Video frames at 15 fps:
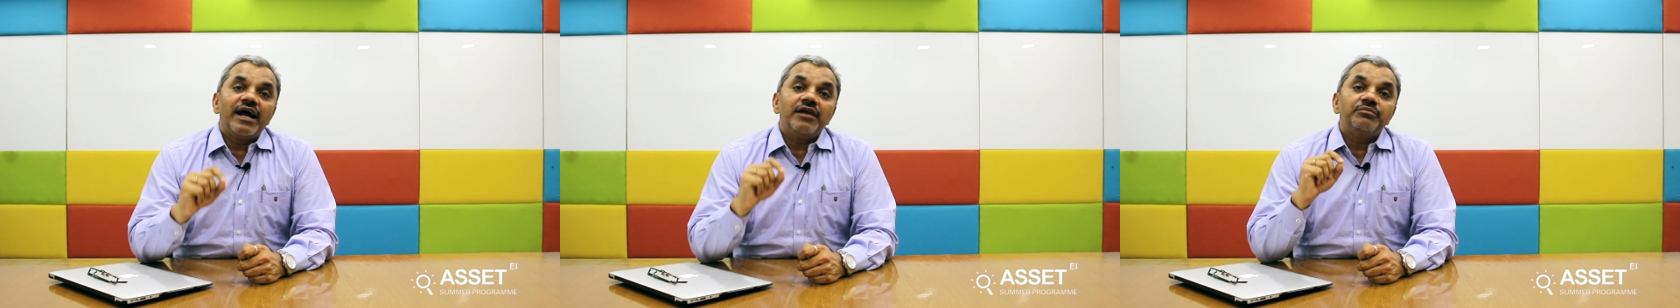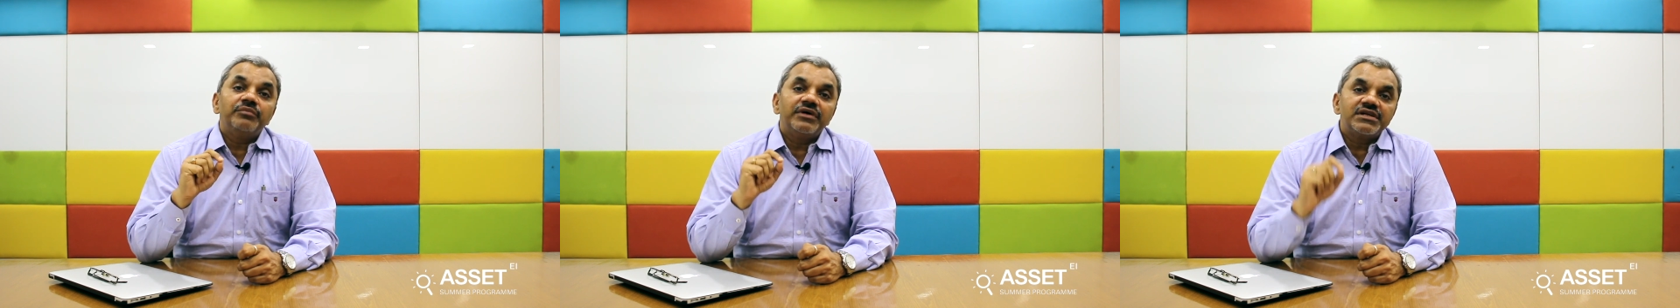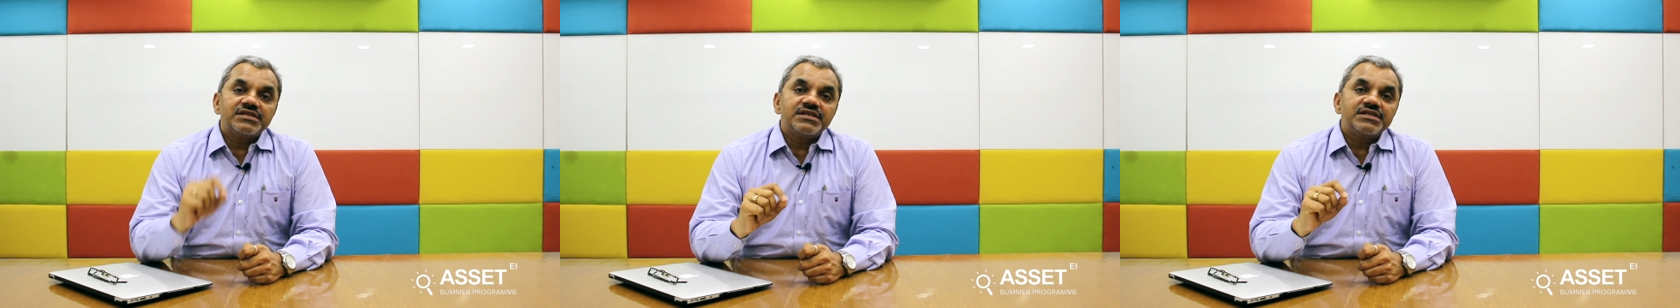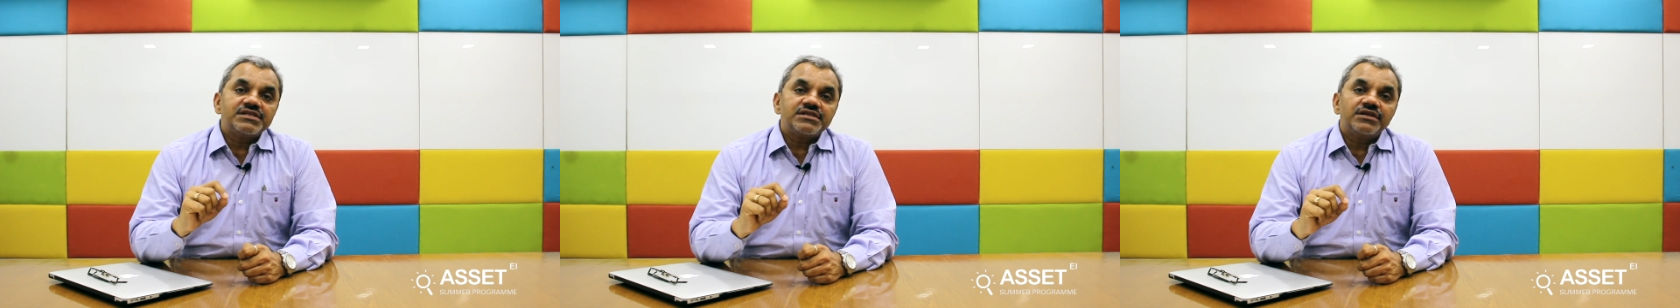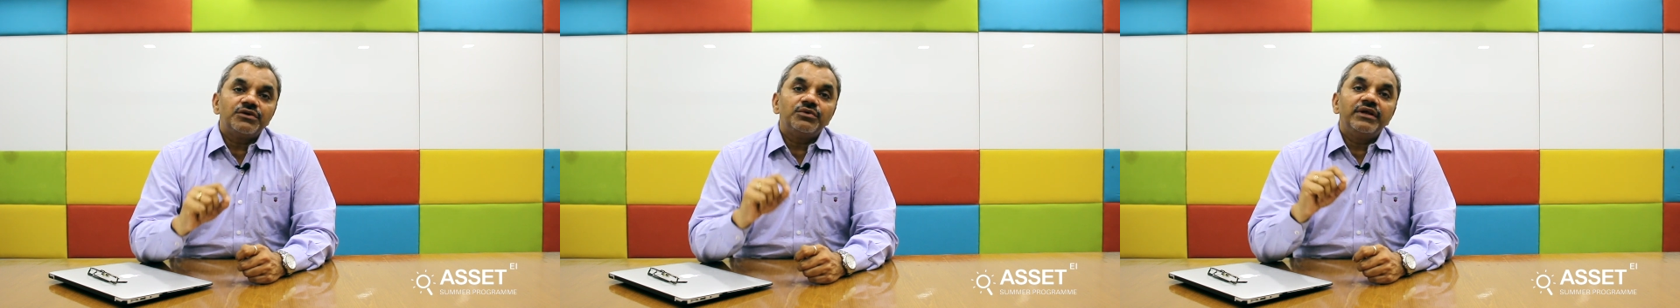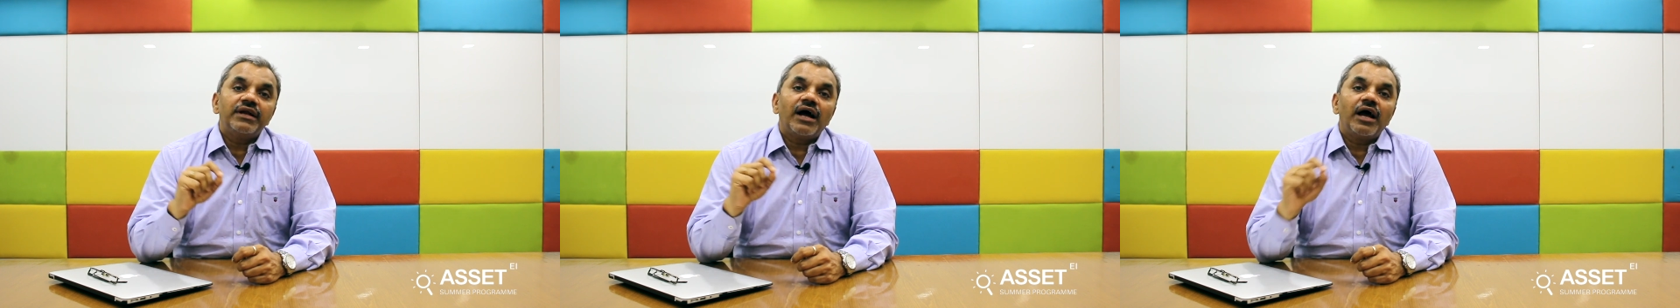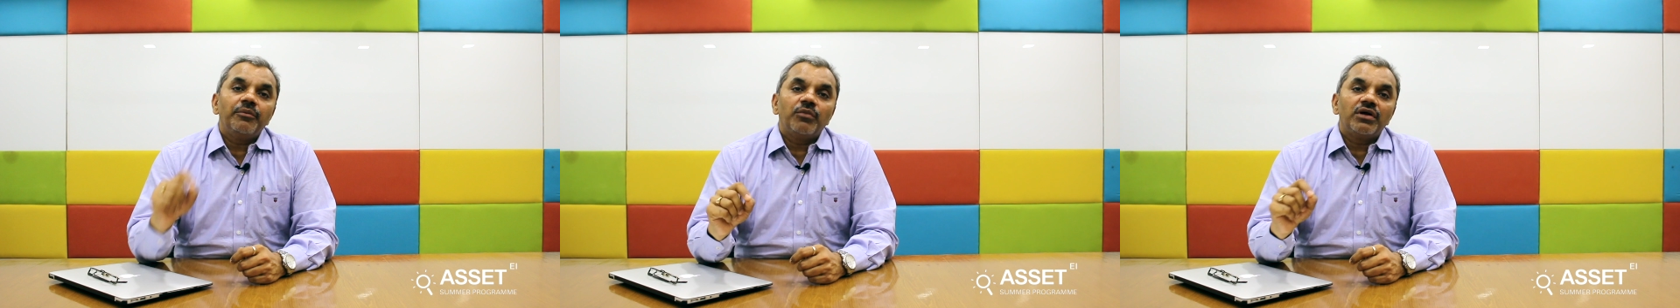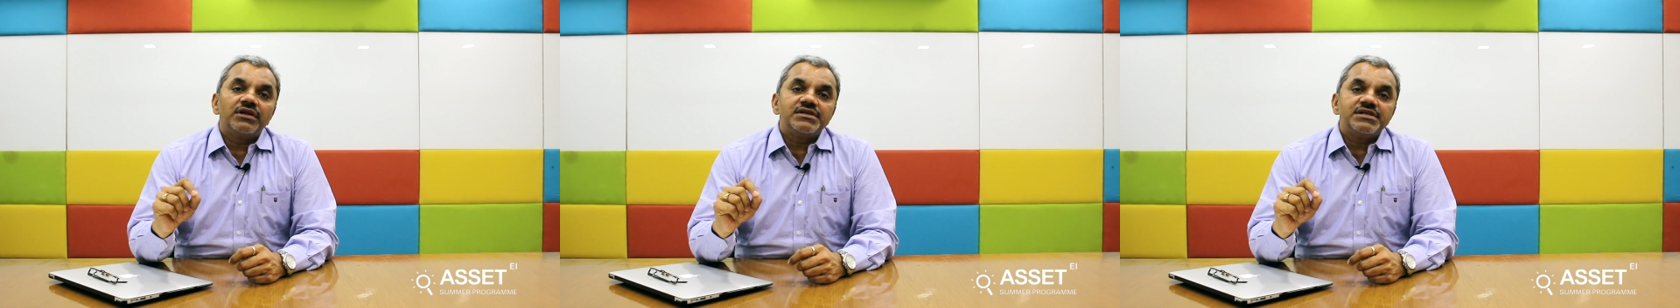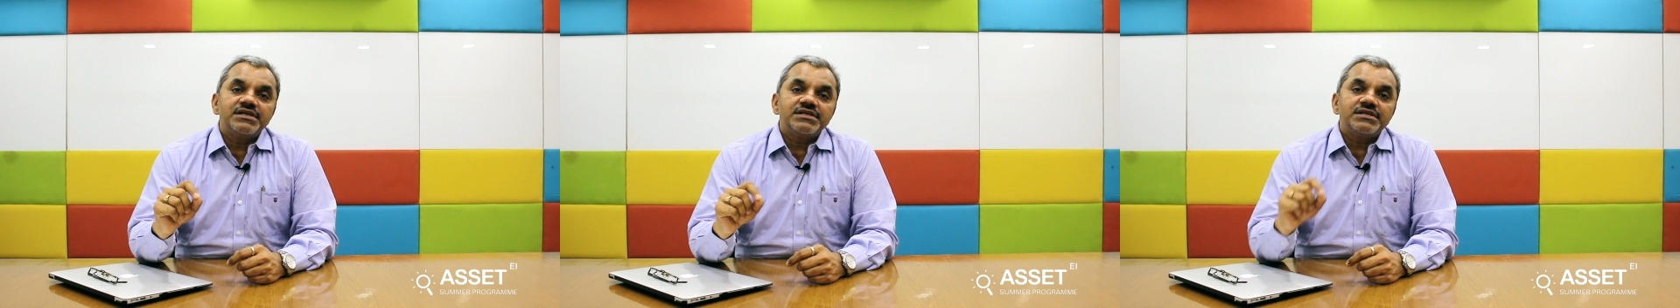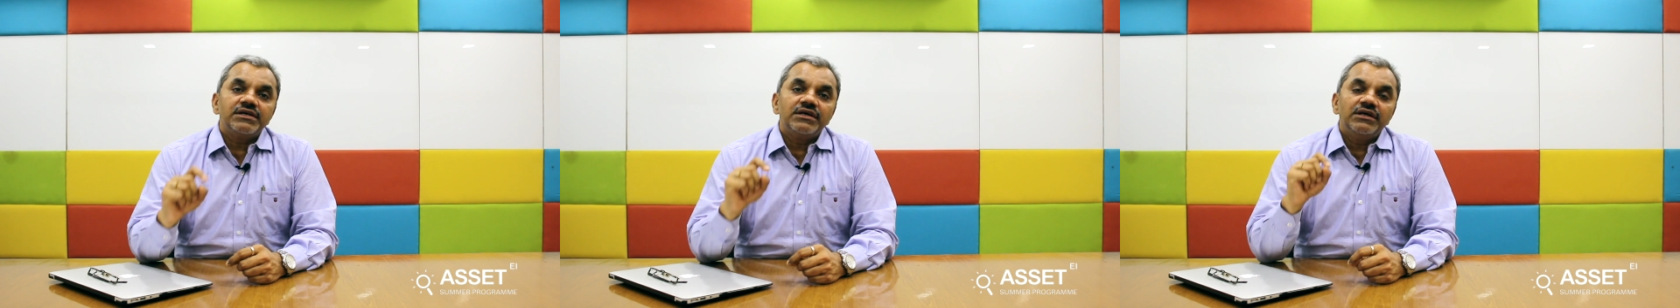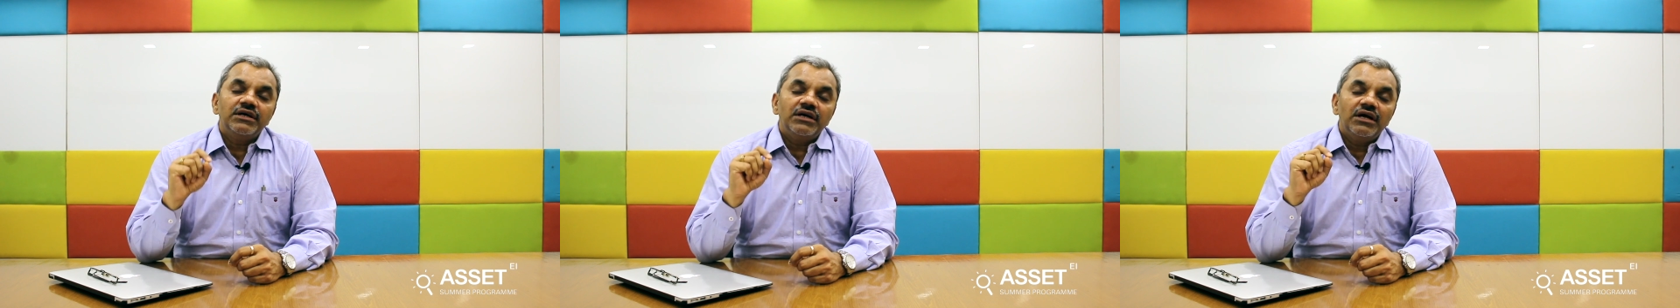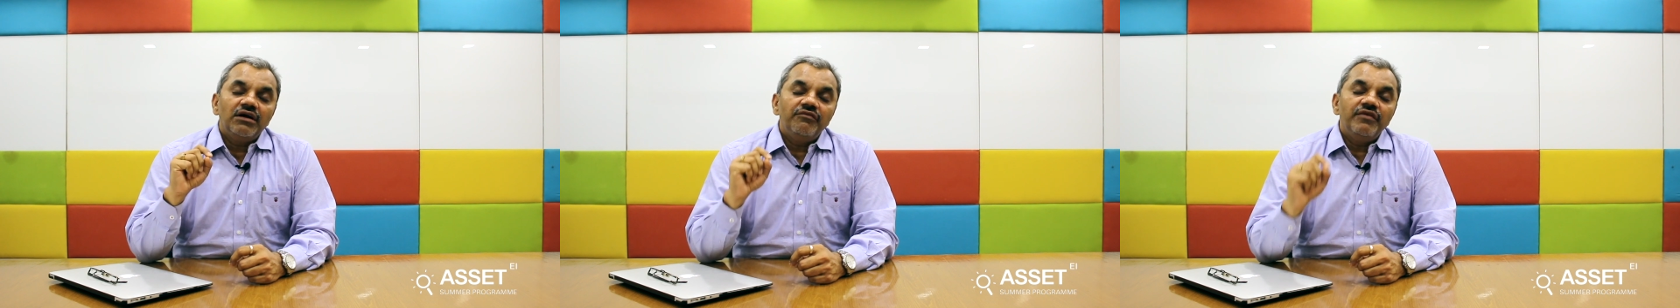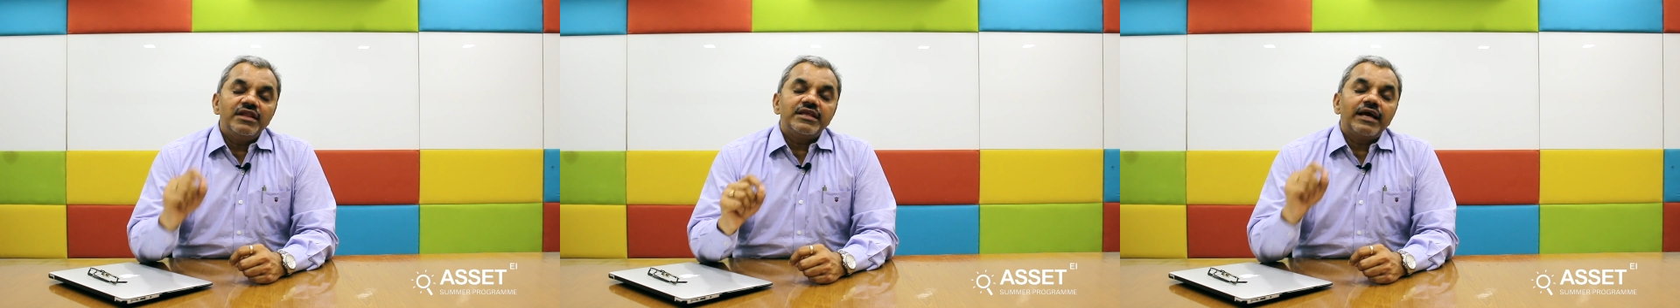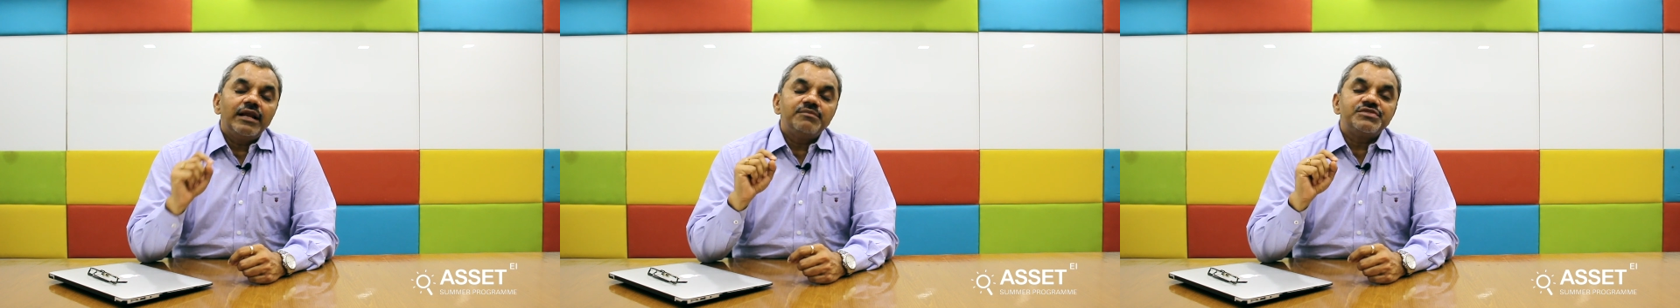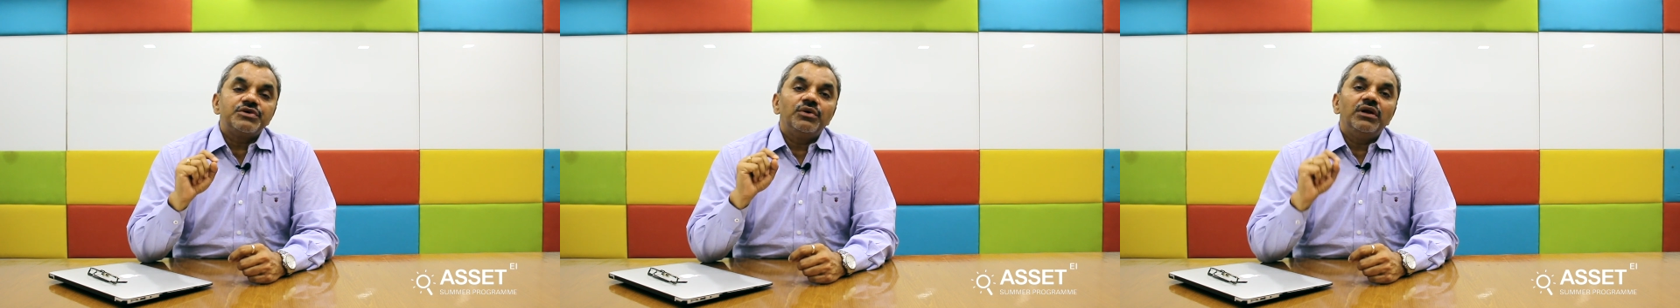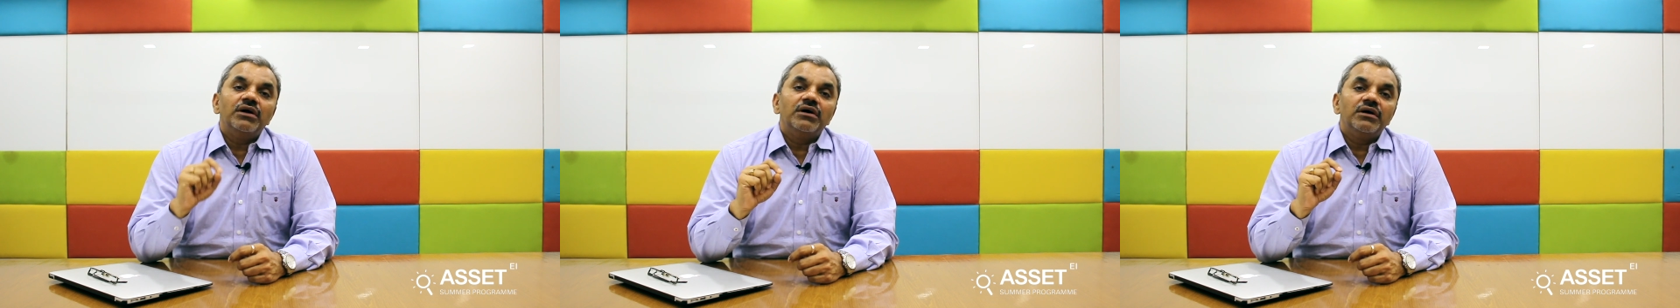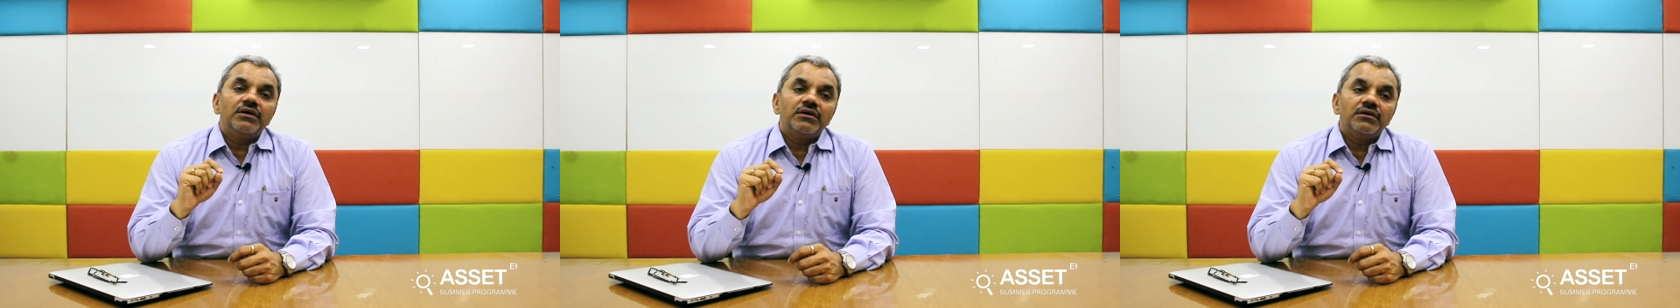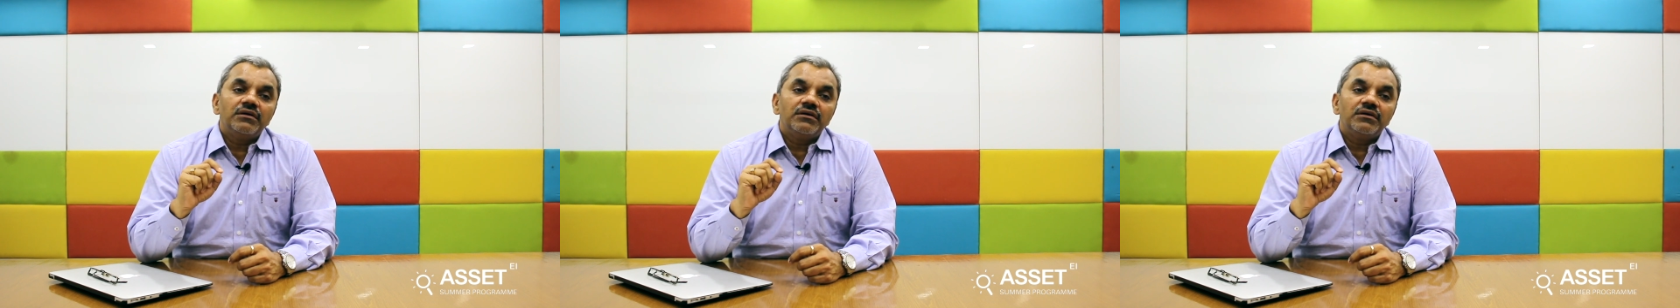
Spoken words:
and persist into their hypothesis, which helps you learn.